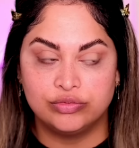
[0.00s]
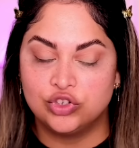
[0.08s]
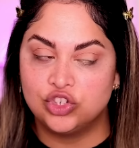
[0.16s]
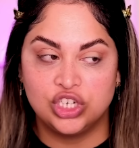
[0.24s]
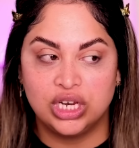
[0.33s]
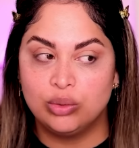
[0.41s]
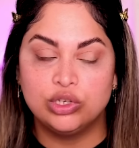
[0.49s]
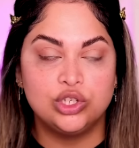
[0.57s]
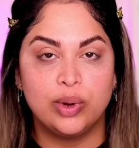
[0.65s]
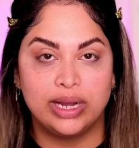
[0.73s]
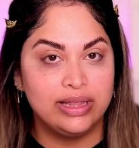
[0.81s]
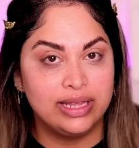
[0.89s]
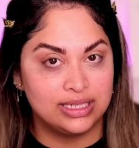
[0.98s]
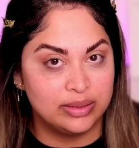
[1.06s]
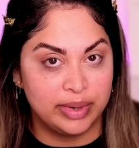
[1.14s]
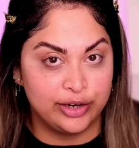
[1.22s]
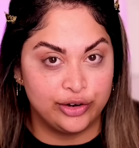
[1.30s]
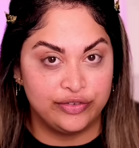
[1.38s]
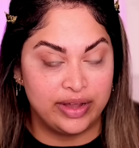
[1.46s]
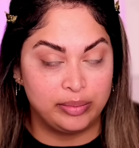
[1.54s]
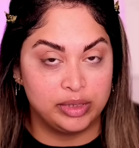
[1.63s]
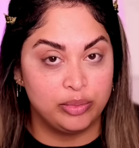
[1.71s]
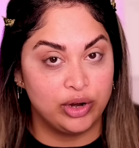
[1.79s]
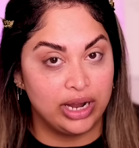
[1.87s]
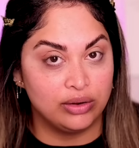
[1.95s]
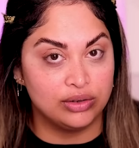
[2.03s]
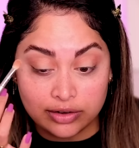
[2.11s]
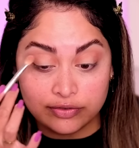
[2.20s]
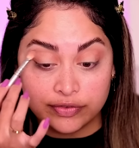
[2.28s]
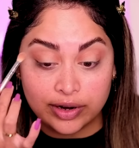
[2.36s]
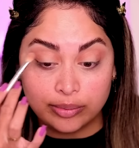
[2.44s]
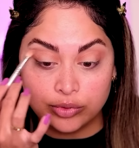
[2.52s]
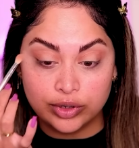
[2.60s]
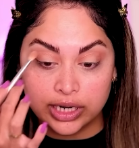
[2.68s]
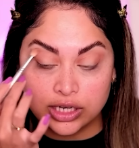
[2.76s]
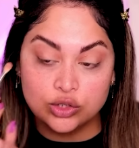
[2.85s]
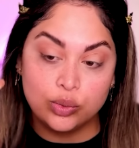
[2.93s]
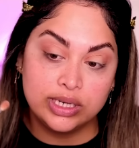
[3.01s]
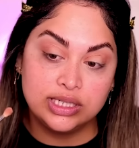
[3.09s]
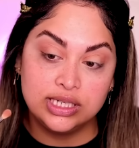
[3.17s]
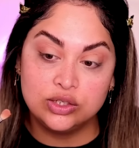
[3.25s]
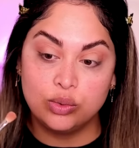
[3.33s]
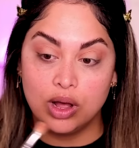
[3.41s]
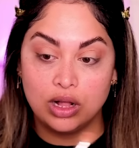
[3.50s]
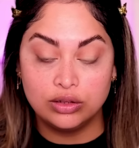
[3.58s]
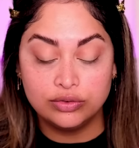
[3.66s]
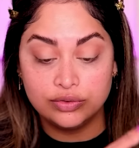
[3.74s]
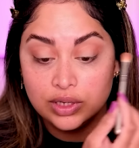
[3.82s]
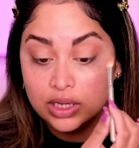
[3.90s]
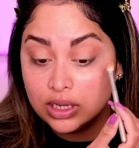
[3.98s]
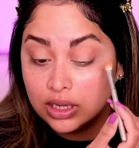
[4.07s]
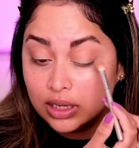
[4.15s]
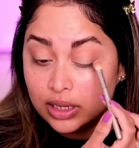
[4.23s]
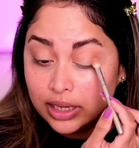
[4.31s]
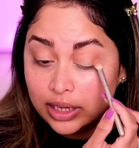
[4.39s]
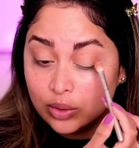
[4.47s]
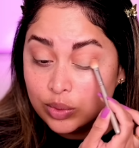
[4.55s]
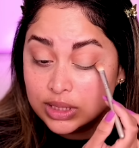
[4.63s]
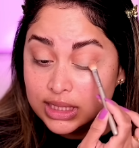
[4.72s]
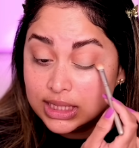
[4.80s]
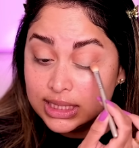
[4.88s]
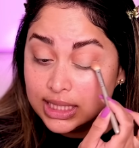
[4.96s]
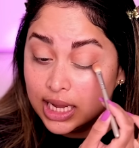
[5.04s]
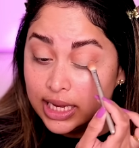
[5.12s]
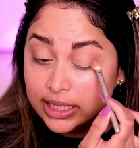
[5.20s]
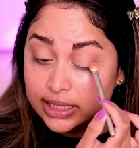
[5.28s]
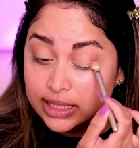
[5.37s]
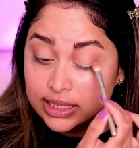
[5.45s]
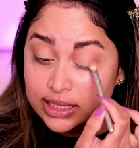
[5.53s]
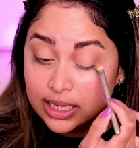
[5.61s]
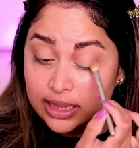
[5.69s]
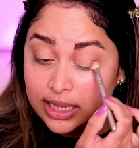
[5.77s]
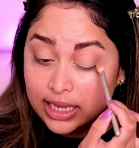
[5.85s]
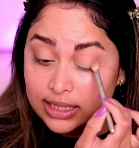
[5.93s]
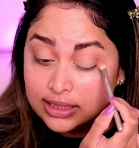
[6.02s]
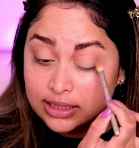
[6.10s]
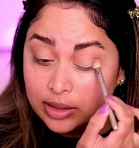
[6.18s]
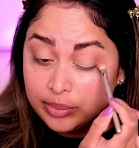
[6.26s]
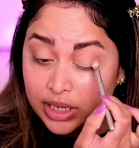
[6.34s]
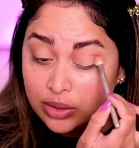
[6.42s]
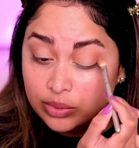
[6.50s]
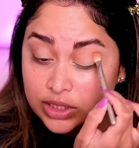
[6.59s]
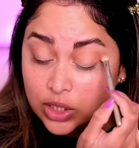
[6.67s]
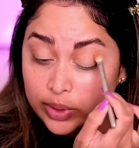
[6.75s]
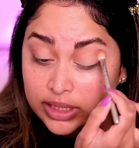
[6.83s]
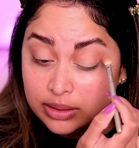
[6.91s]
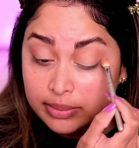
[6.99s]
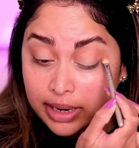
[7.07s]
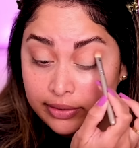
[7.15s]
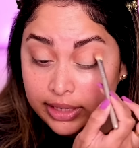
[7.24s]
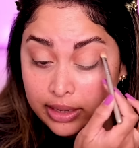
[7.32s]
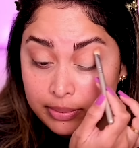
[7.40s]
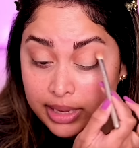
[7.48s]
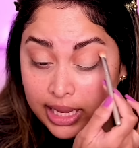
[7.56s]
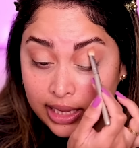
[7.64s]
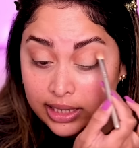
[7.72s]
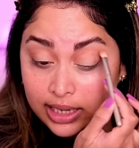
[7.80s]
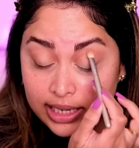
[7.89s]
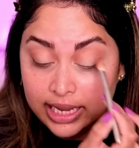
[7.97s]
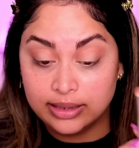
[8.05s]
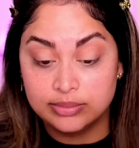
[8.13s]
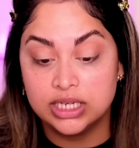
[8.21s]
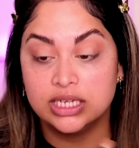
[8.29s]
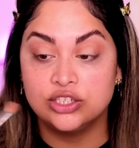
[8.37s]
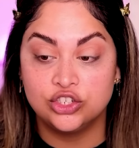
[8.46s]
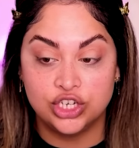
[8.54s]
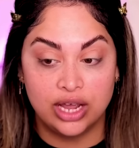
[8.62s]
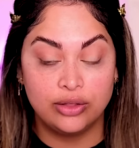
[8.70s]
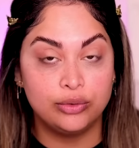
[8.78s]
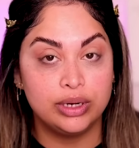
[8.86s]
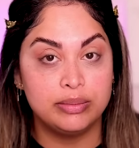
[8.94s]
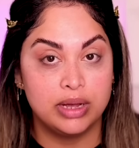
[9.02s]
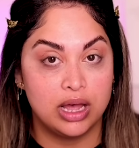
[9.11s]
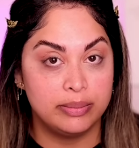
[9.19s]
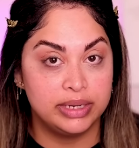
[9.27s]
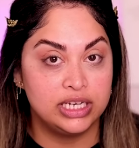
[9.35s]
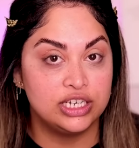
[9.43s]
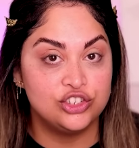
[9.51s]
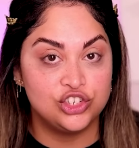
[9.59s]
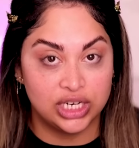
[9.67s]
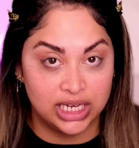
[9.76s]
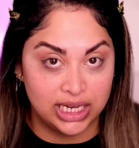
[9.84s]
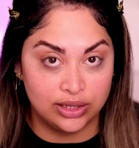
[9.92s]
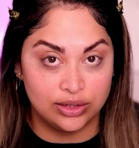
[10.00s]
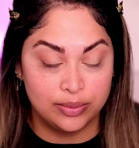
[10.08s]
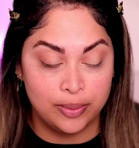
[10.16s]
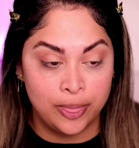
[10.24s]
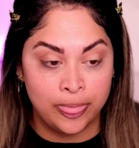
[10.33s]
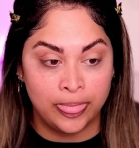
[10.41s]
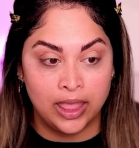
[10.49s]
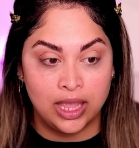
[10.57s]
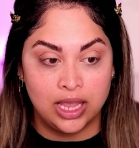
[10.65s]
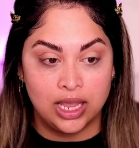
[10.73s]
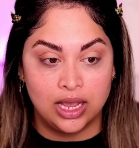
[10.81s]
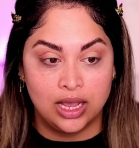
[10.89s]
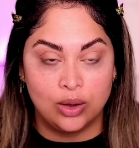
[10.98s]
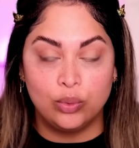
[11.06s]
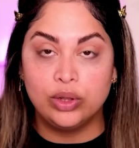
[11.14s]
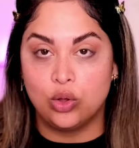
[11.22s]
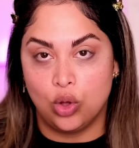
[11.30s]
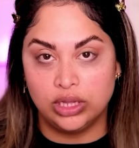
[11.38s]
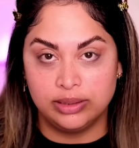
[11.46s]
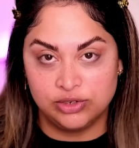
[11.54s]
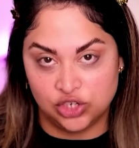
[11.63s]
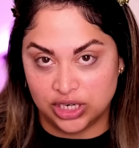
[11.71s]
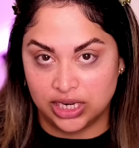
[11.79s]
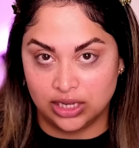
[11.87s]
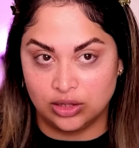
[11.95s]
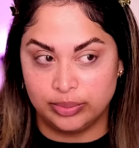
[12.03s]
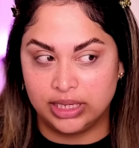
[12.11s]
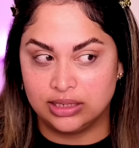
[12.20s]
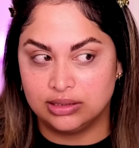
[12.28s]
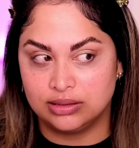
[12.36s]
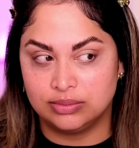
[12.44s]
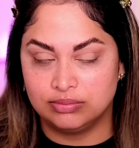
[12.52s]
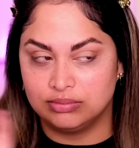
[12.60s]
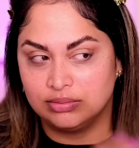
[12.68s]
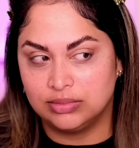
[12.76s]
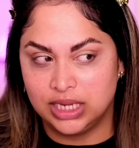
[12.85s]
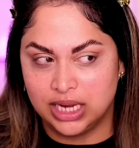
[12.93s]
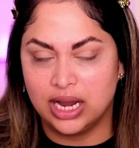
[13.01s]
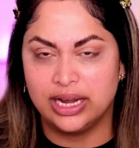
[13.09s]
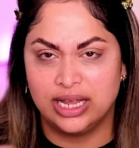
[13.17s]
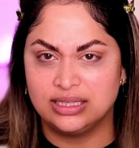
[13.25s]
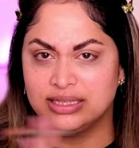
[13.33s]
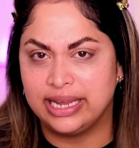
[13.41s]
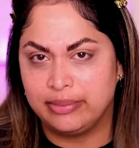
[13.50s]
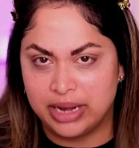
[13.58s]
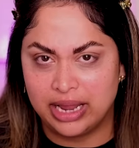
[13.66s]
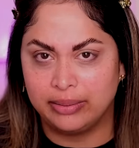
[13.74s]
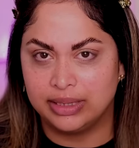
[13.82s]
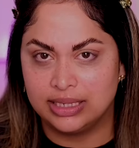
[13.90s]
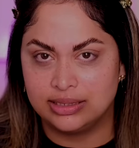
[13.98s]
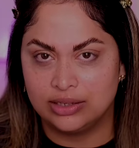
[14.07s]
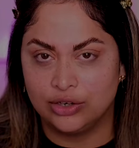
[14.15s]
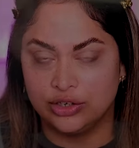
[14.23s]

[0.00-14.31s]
she would do anything to make her family proud. In February 2012, it was decided that Samia was going to marry a man named Chowdhury Muhammad Shakil. We'll call him Shakil because he kind of has the same name as